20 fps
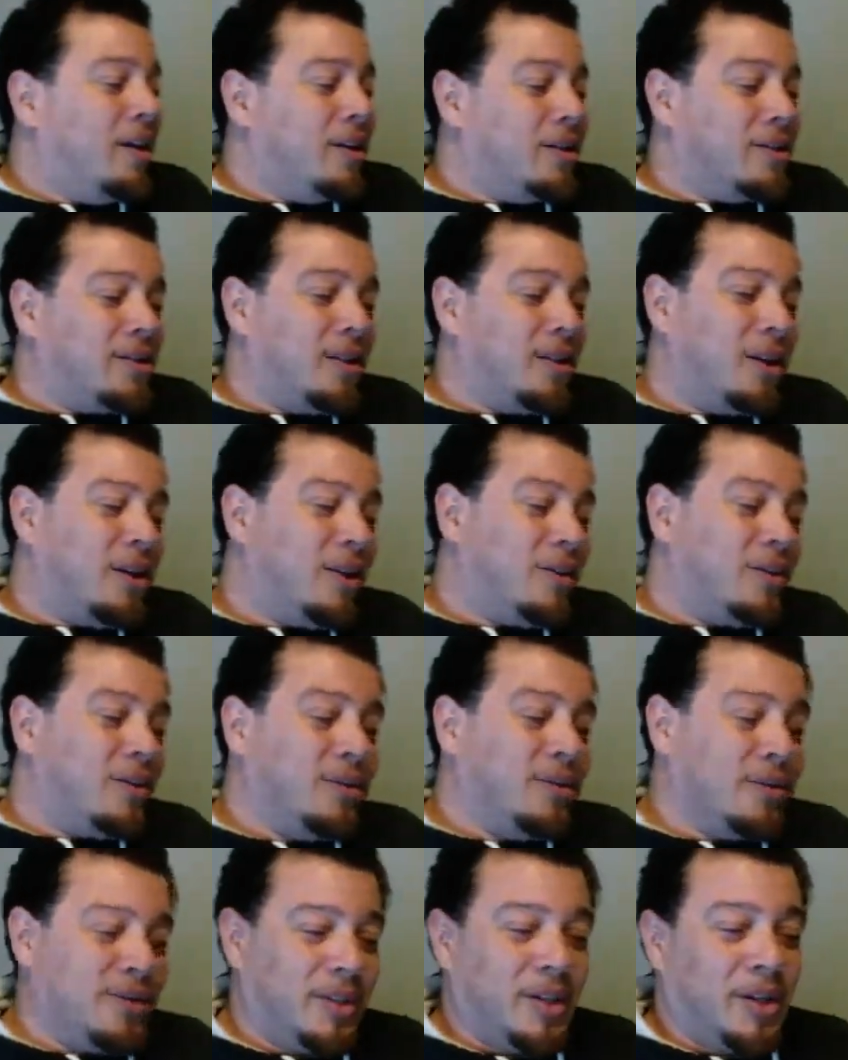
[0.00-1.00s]

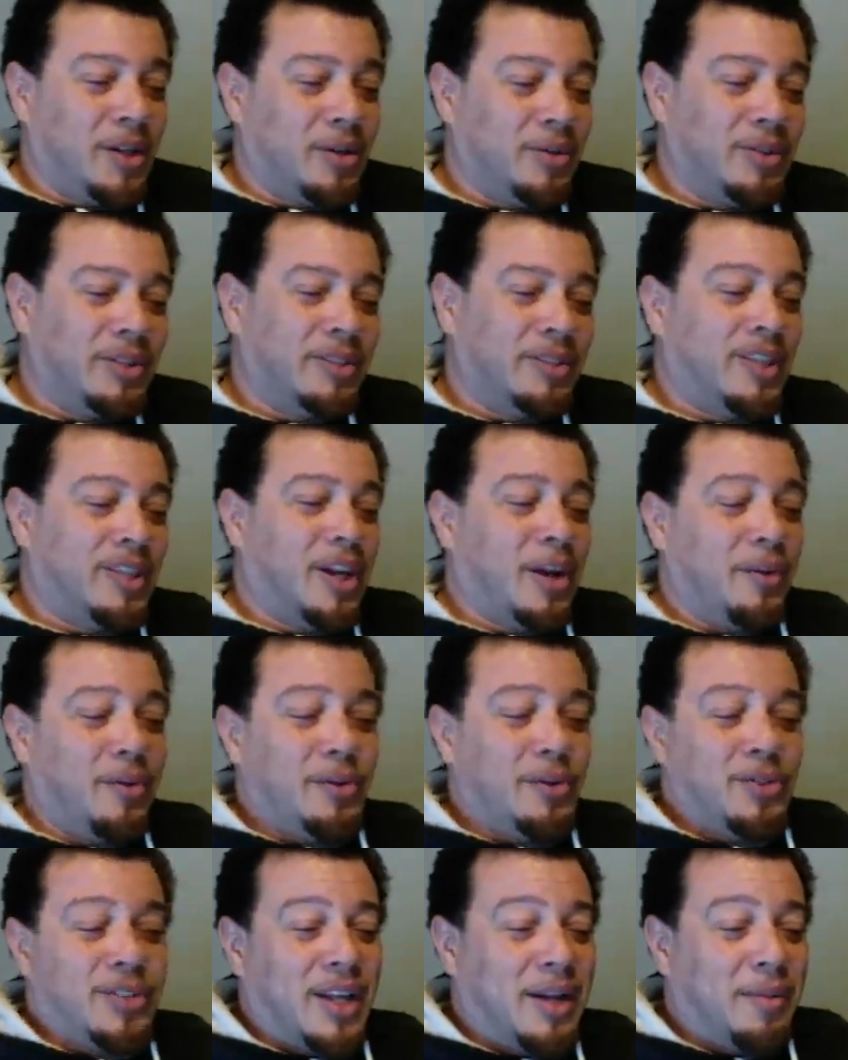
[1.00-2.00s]
So, you know, just tell them
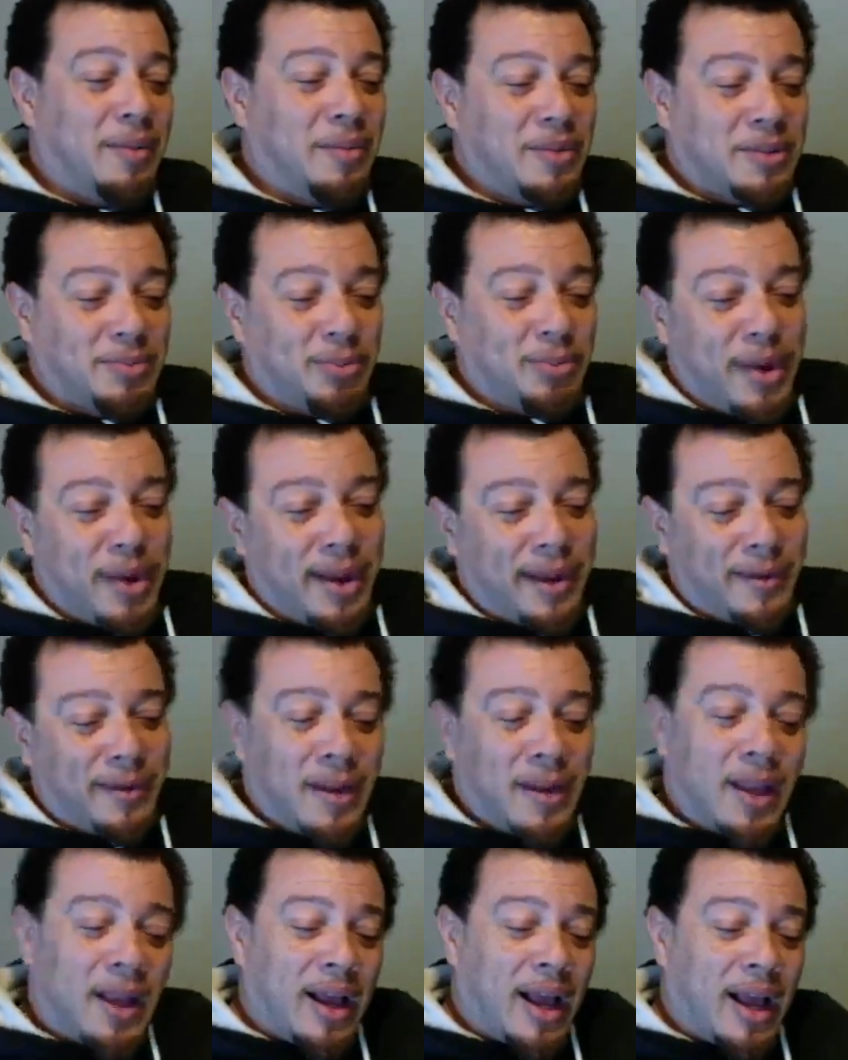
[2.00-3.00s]
you set them a spring,
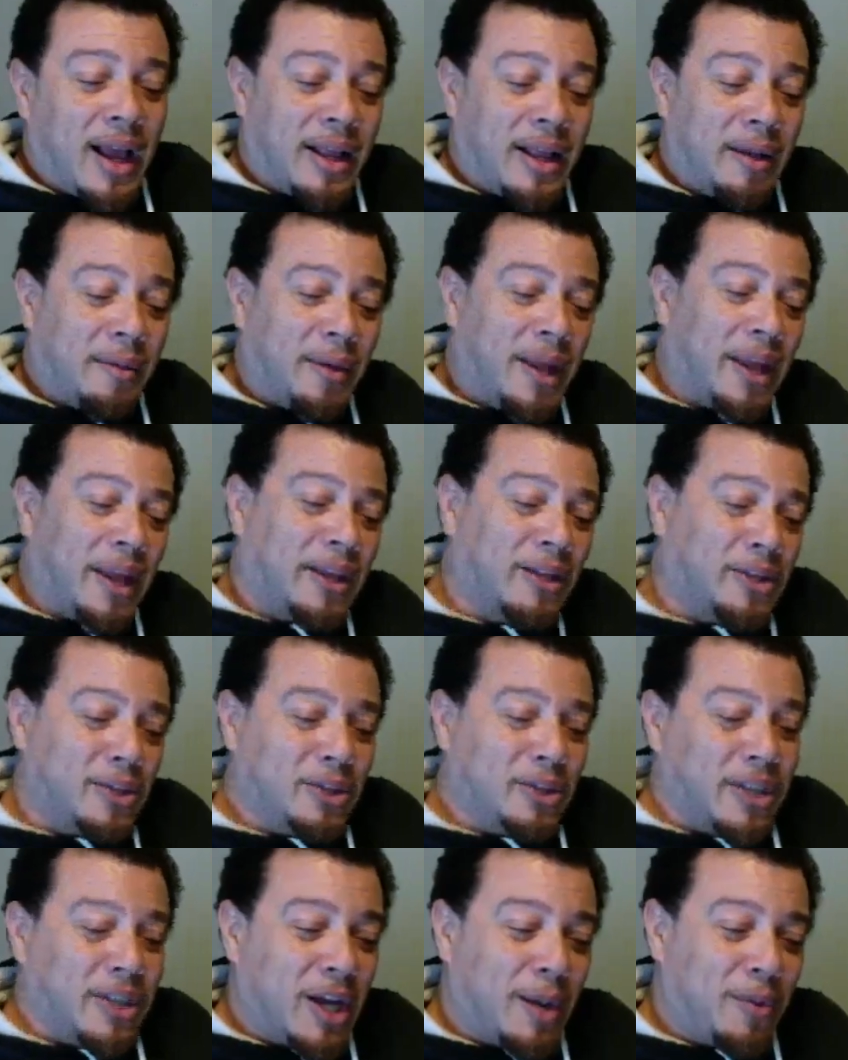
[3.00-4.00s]
and
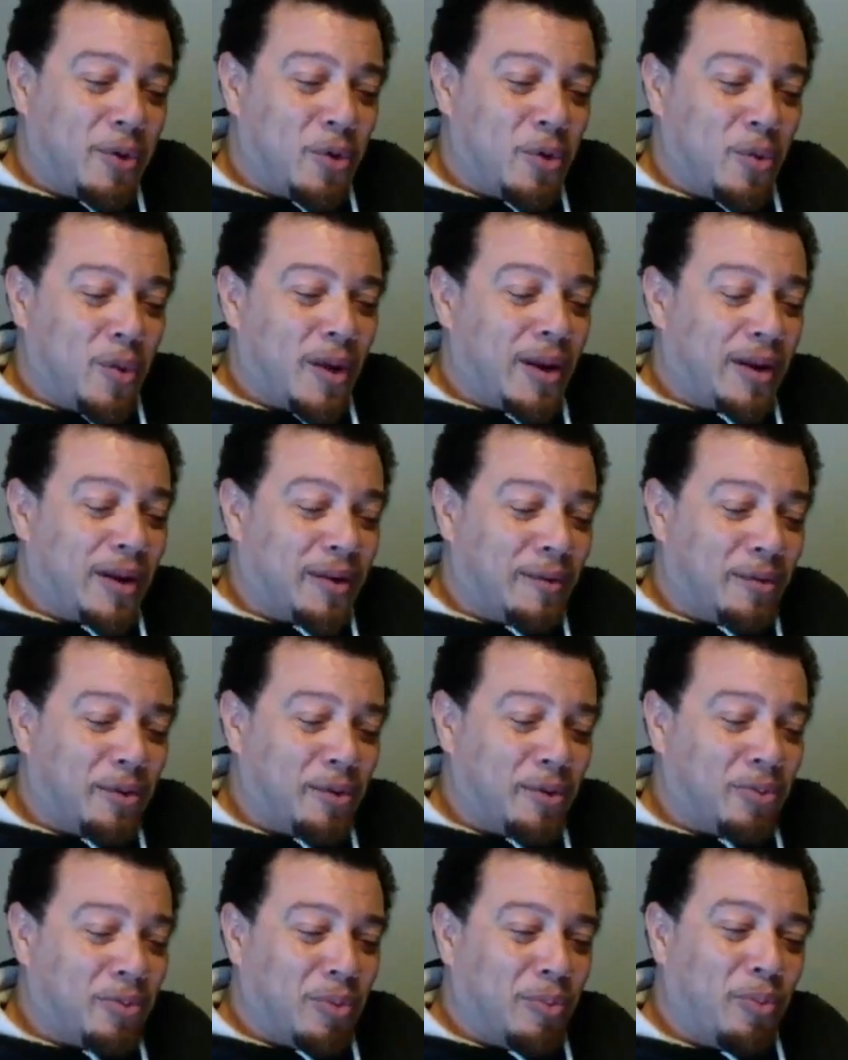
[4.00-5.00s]
you tell them
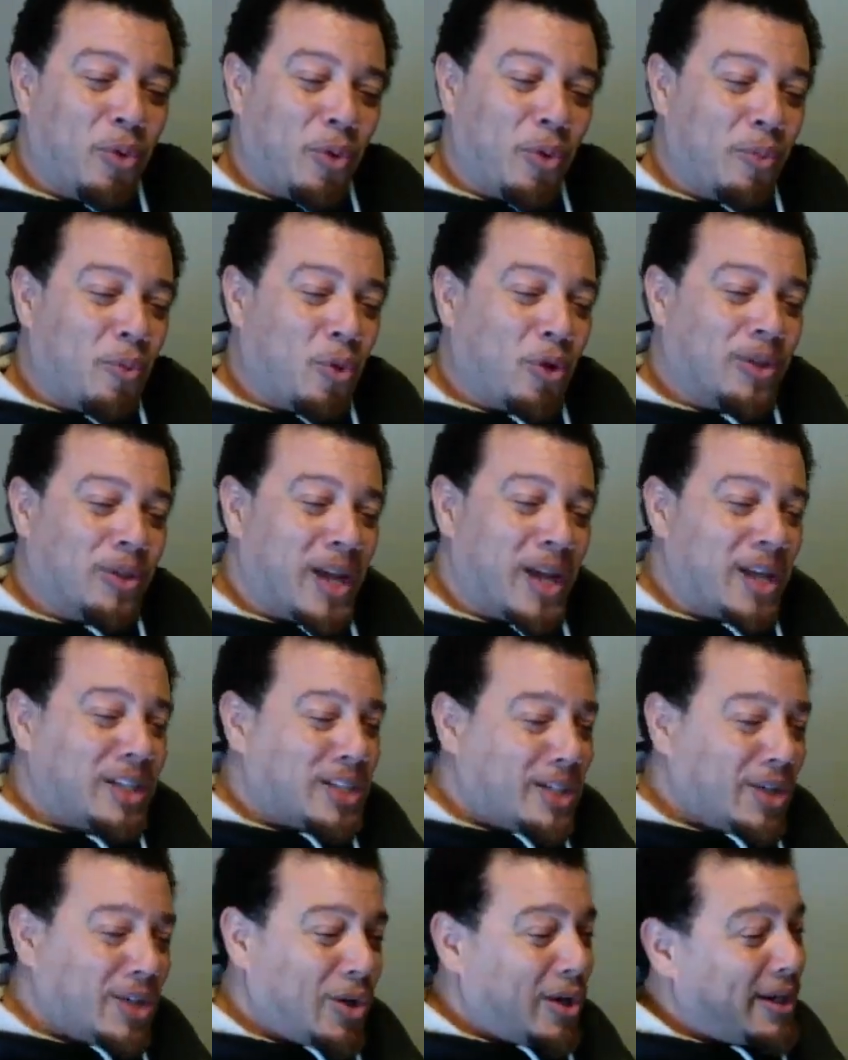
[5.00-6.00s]
you put more
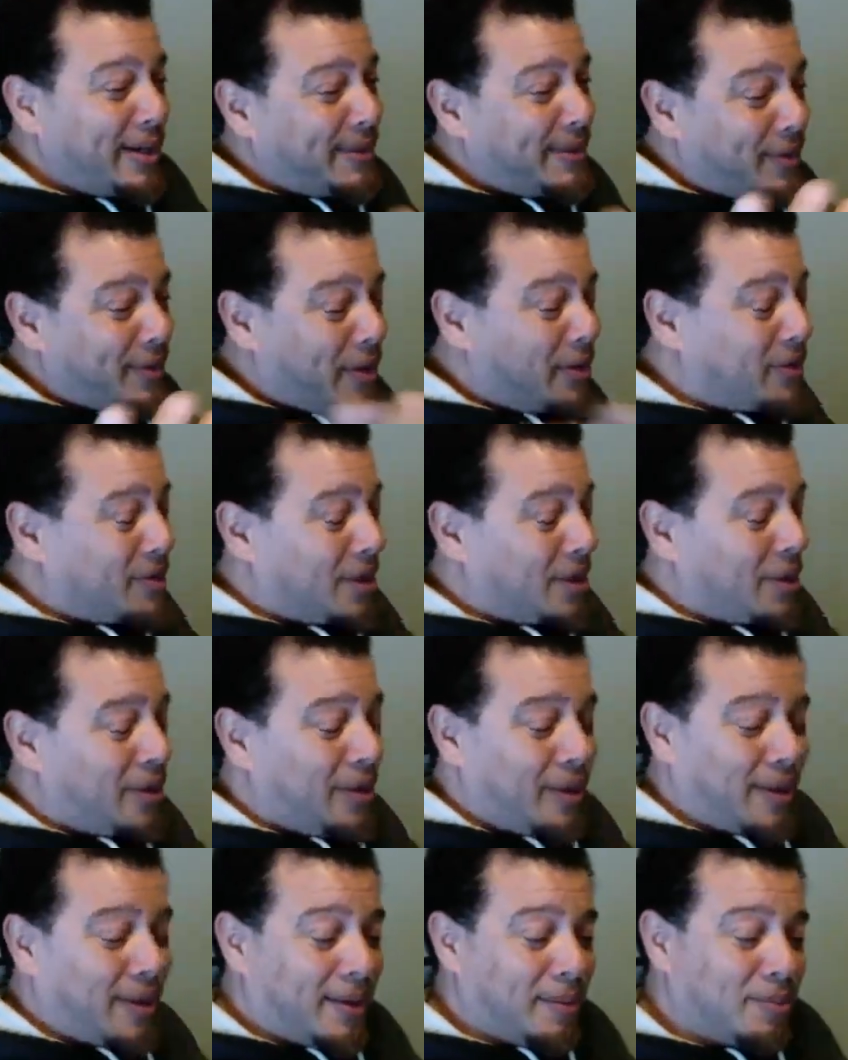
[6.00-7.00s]
attention on it. You
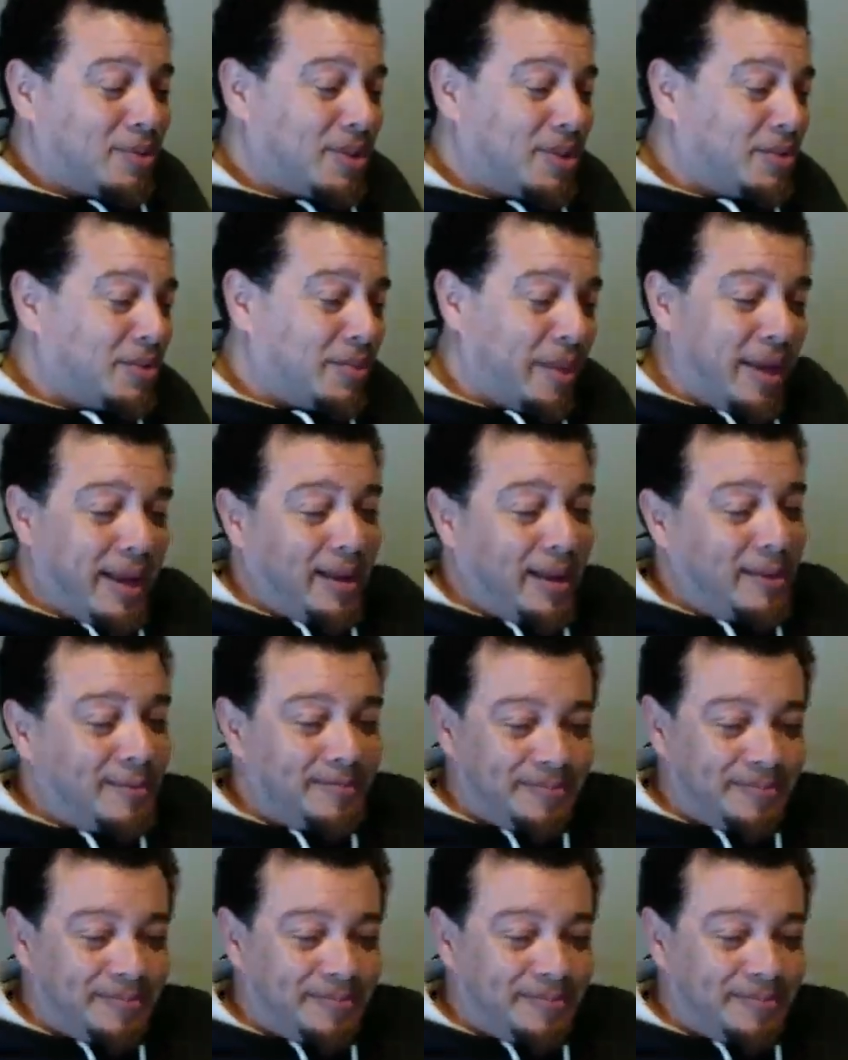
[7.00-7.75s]
can get them shits made.